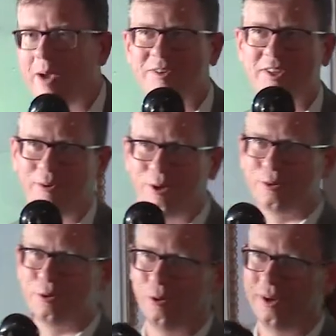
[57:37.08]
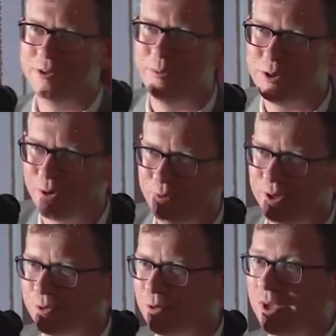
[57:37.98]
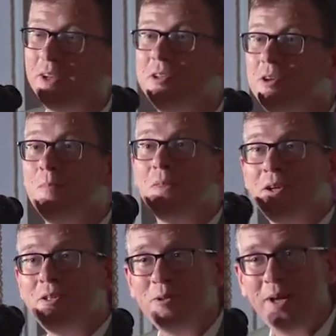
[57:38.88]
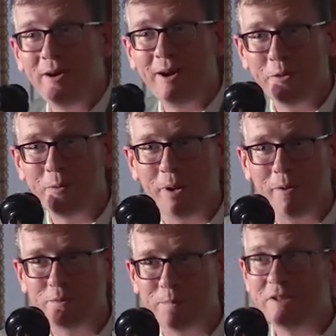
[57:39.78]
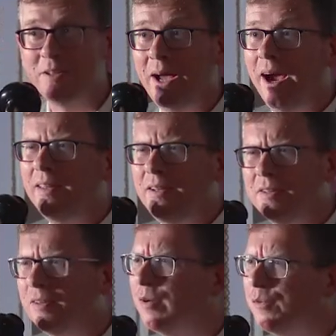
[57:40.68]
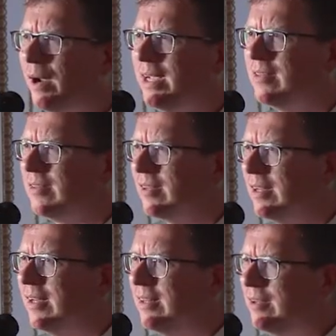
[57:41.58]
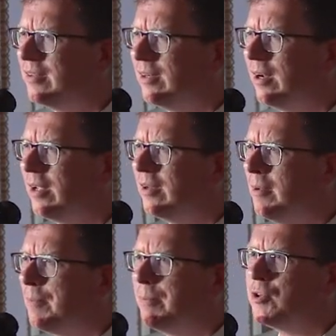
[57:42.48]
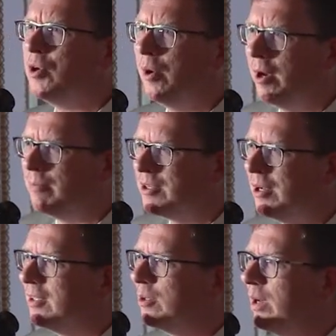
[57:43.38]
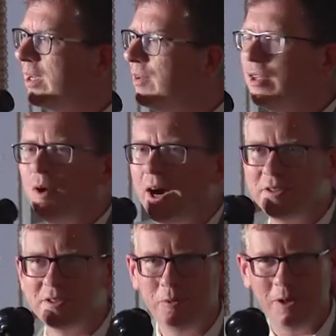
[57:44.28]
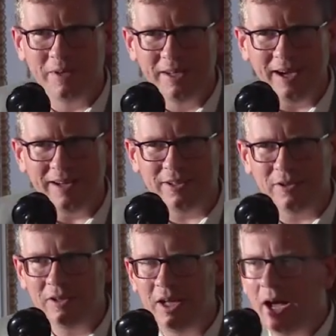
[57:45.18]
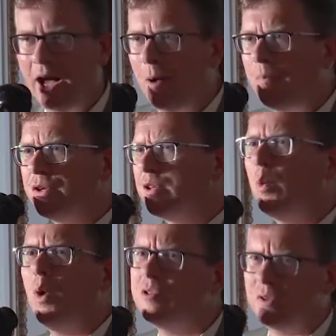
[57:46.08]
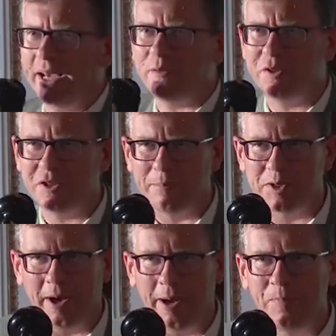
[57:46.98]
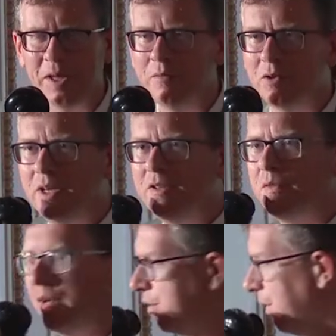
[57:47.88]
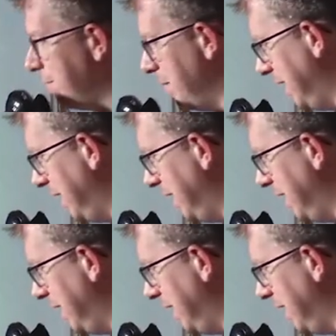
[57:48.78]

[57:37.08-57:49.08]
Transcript: MT River Calling, to Tom River Calling. Did you, did you hear Arthur Burrows? Bless him. I think he's a little frightened. I think he's a little uh, perturbed that we're giving the rise to him a little. Um, so we won't do that for some time, at least the first five